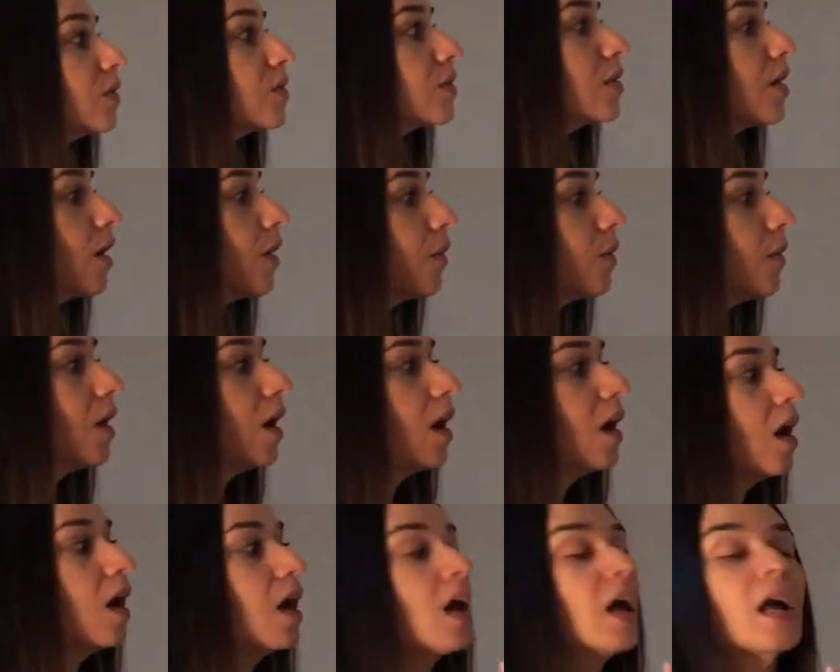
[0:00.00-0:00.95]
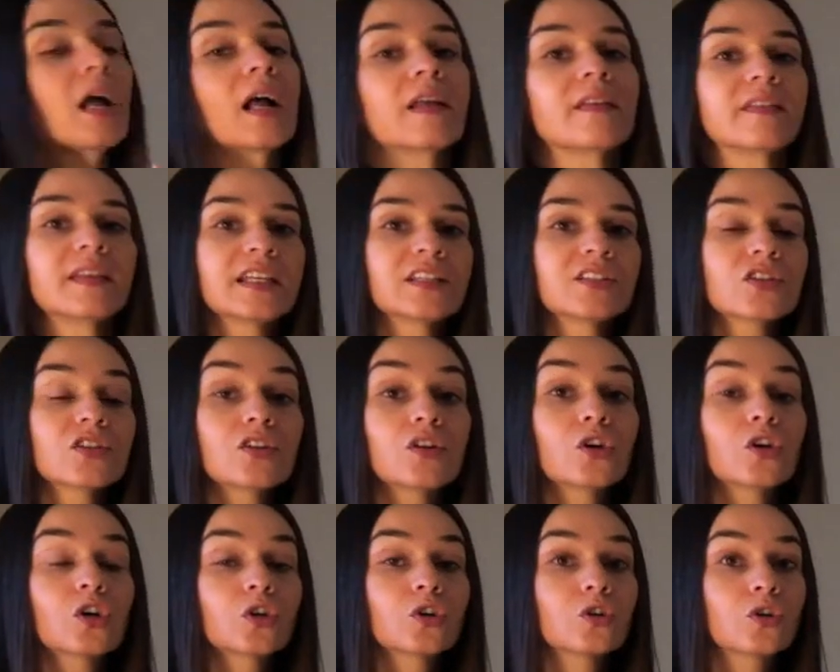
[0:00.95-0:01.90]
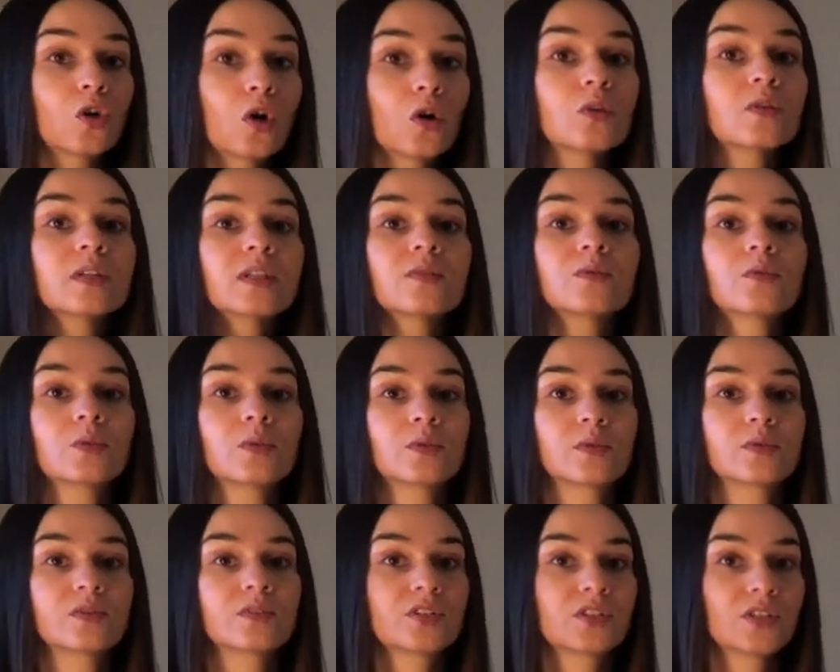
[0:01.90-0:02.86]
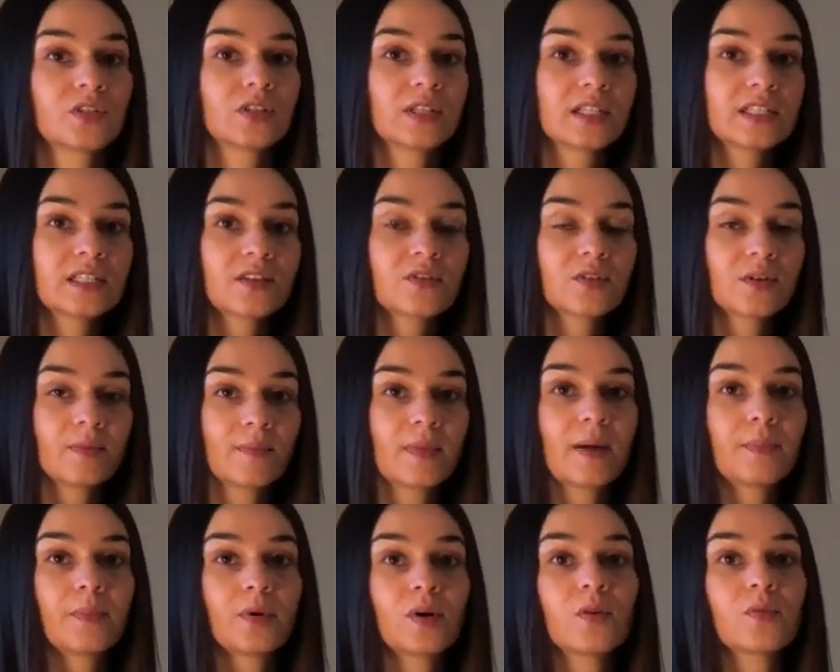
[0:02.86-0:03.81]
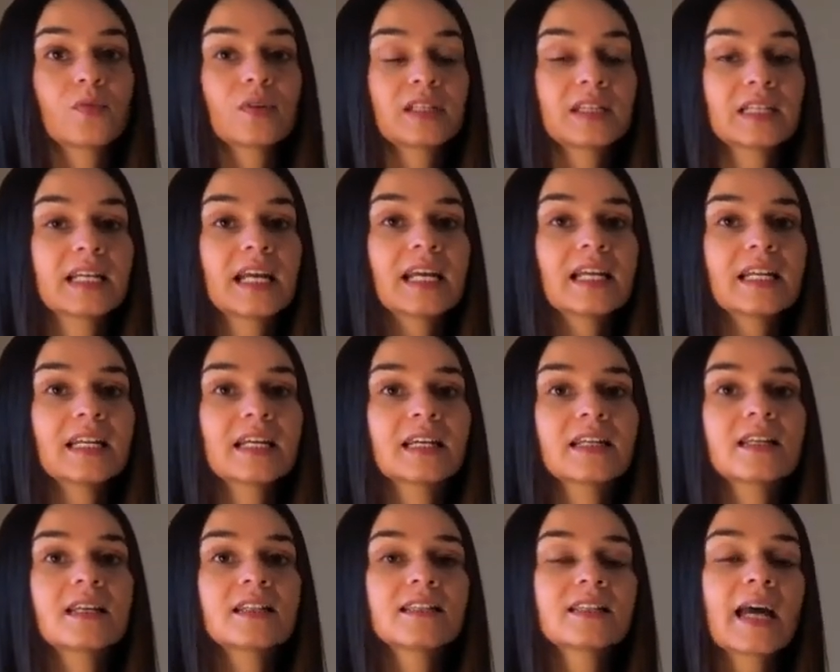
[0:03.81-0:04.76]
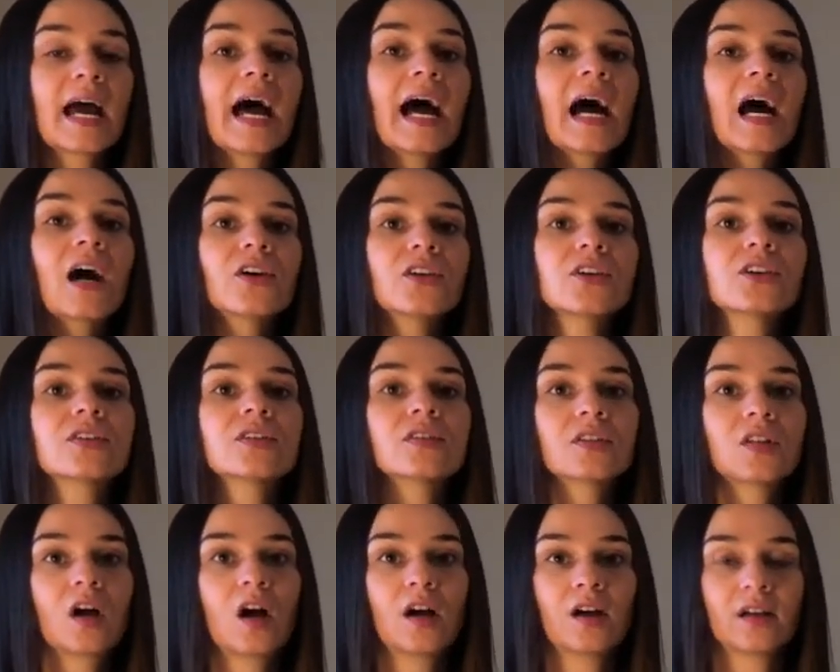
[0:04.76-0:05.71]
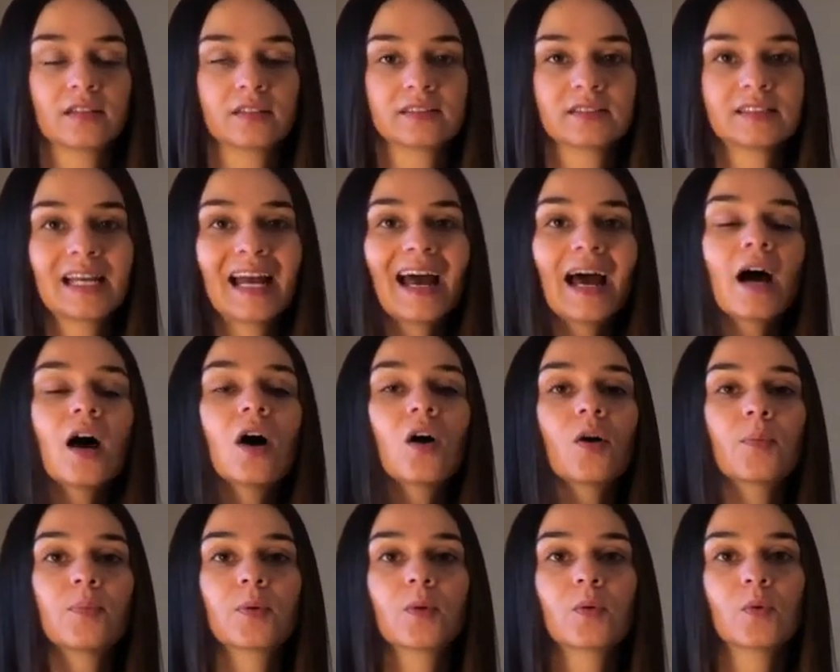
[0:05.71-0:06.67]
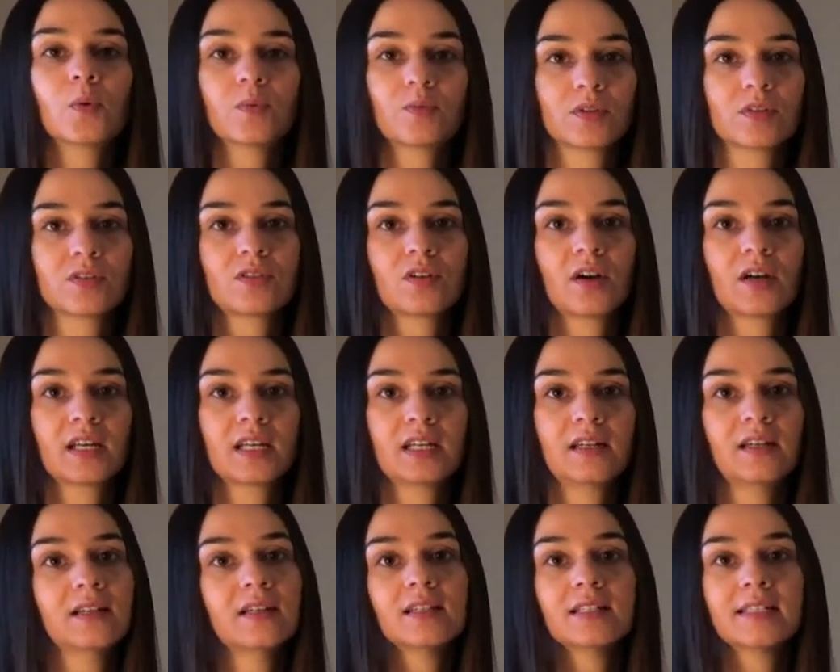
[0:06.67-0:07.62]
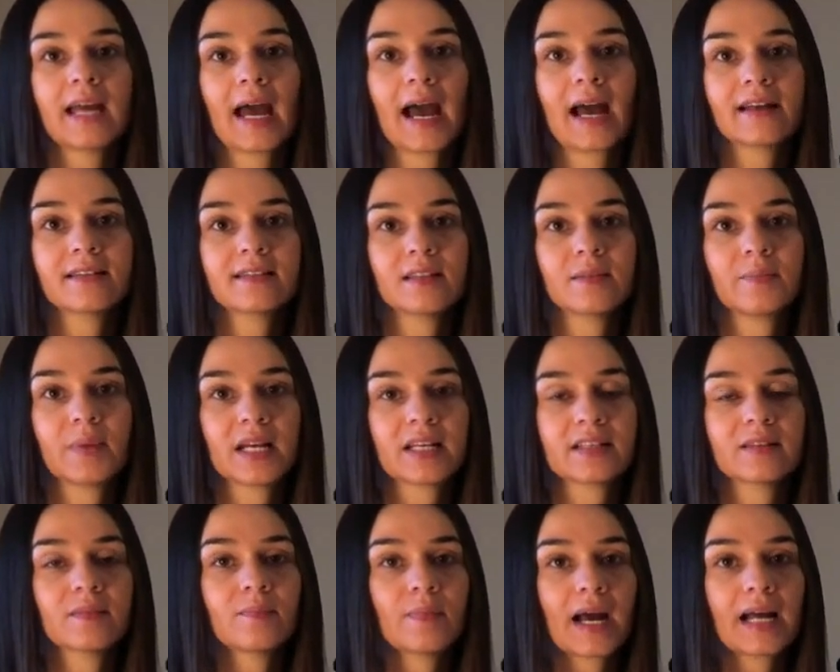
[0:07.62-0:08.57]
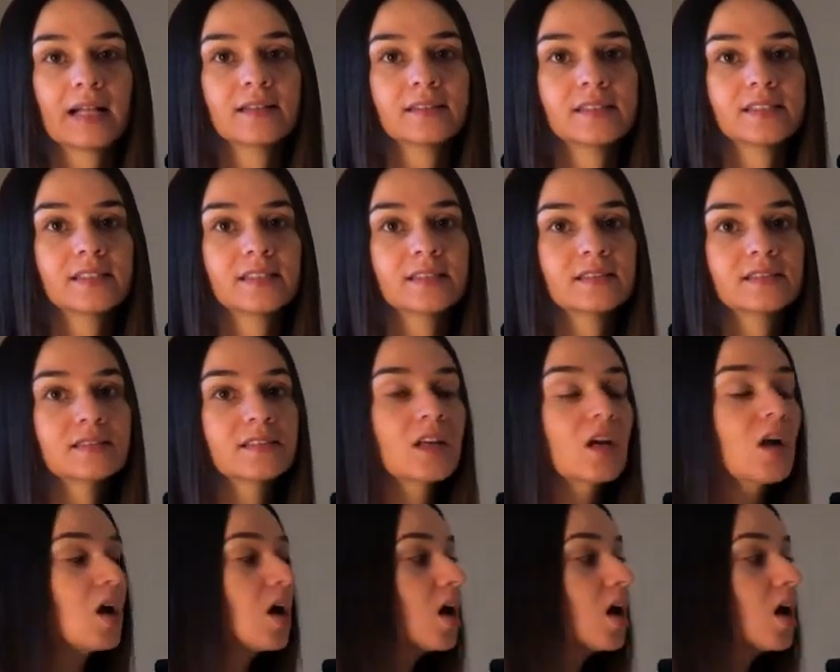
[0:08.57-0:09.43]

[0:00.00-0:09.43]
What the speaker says: So, these are golden rules you need to remember related to how your lungs help when we start getting into acid-base imbalances.